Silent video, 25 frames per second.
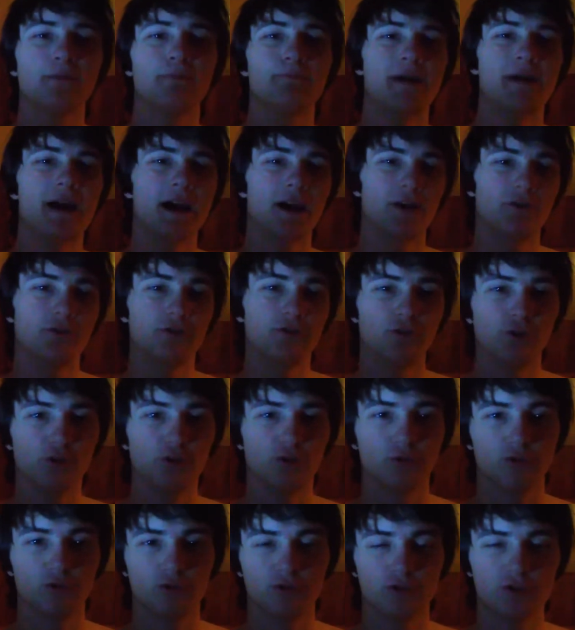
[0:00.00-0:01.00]
is mild
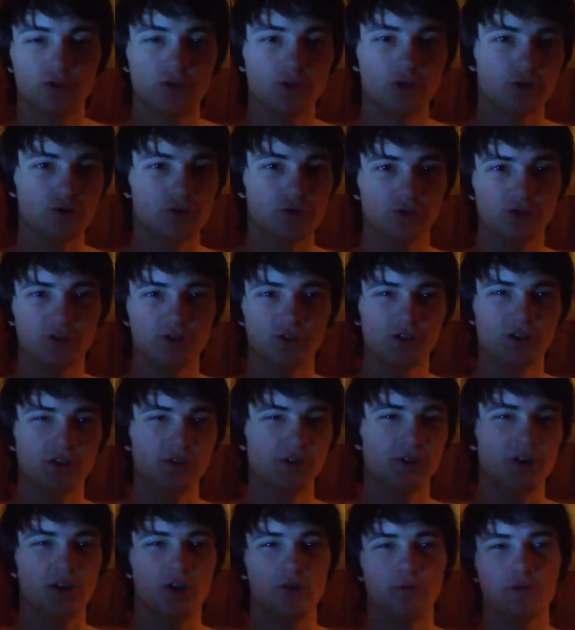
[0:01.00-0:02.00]
social shit.
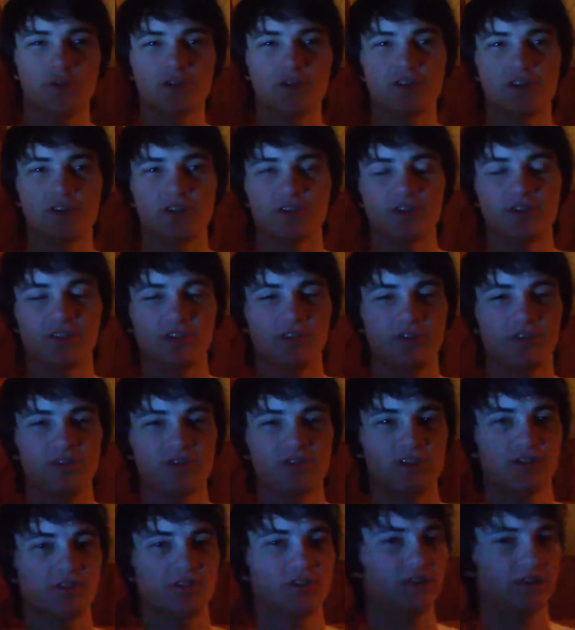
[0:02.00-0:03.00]
You know, this is
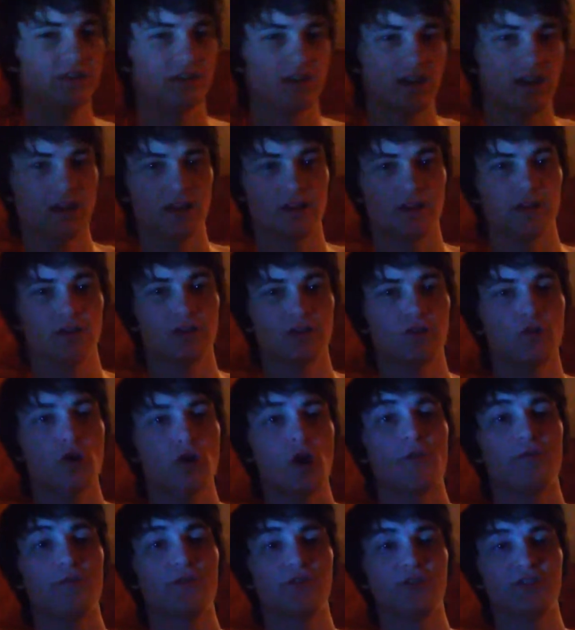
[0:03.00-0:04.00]
just
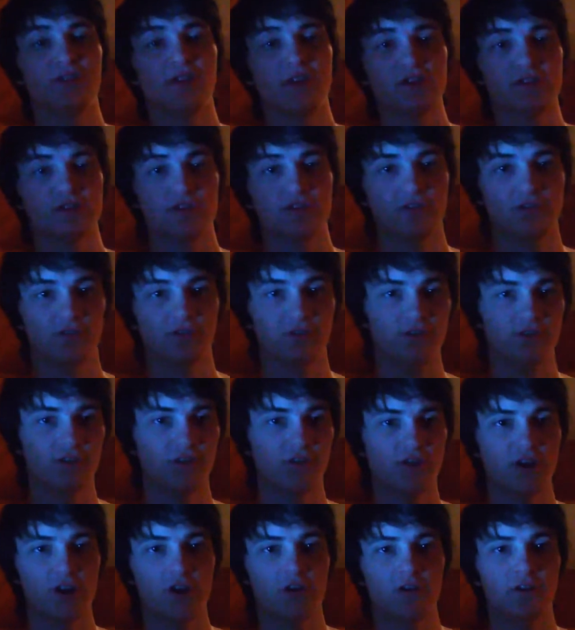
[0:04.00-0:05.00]
conversations,
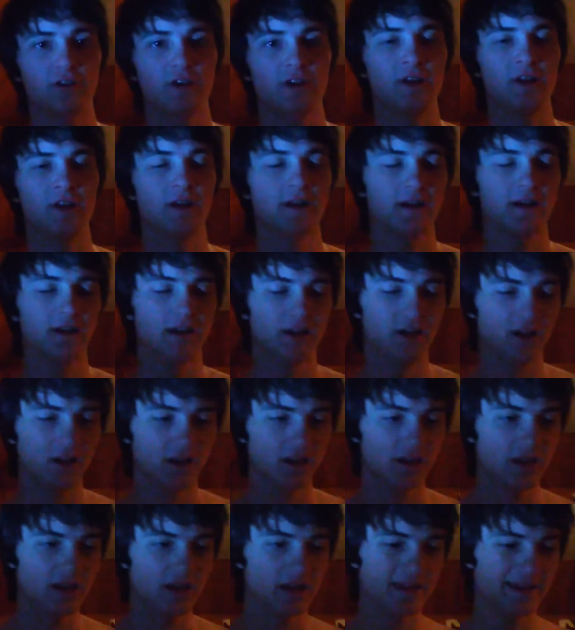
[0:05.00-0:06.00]
you know?
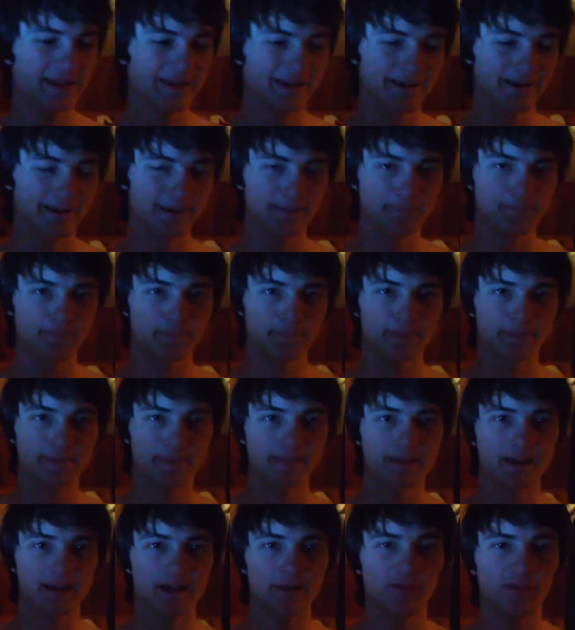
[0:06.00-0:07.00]
And
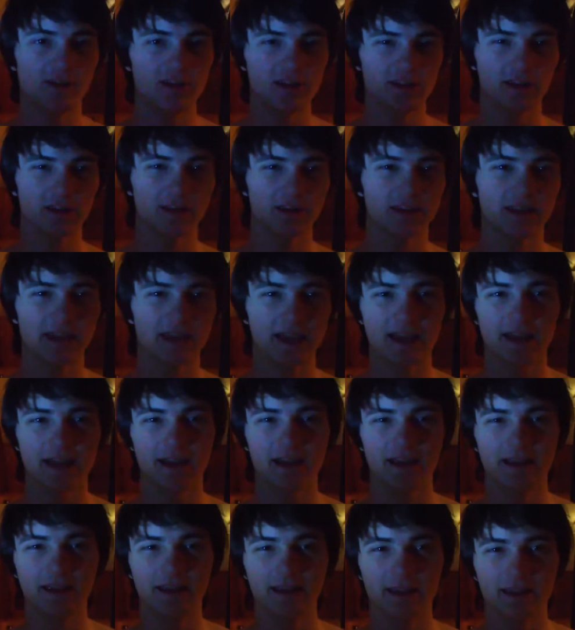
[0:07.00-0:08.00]
I'm like,
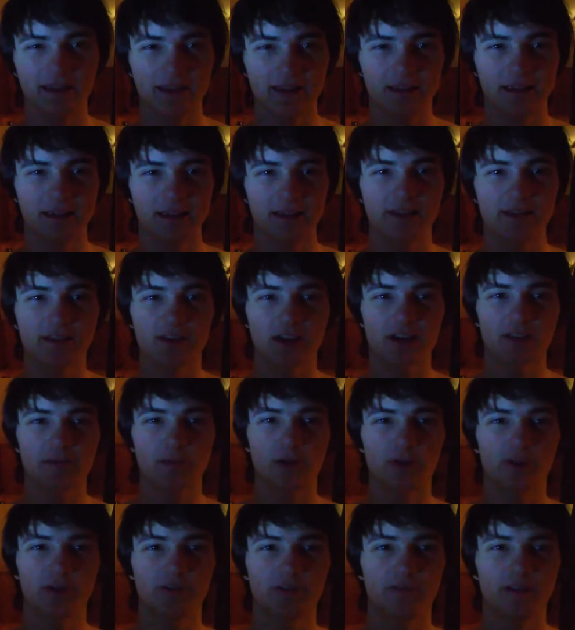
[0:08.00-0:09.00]
yeah, he talks
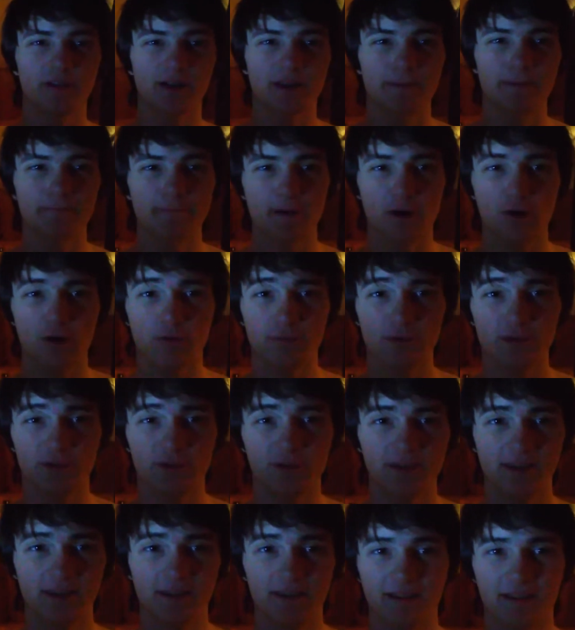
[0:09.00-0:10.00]
about all this fucking metal
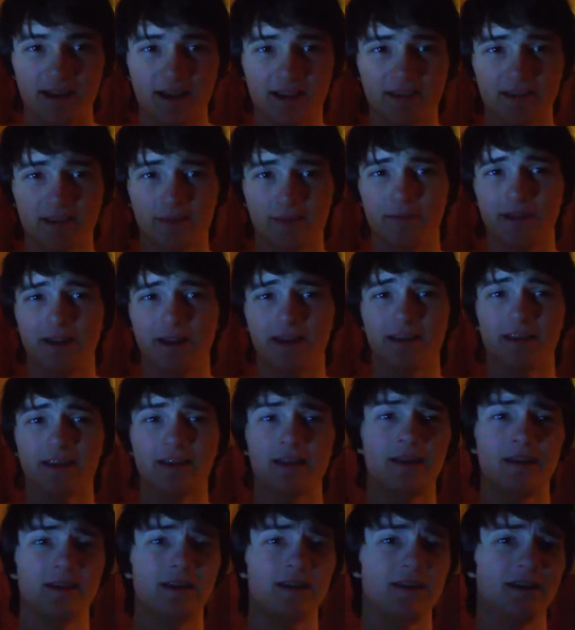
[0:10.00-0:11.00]
music he likes. I'm
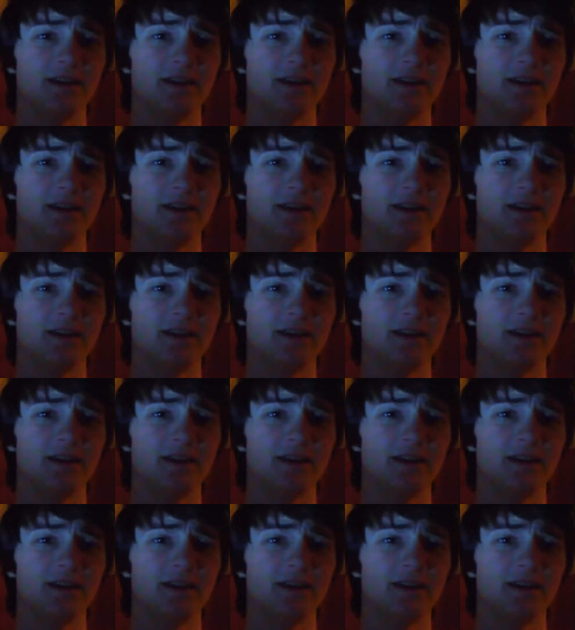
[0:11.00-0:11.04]
like,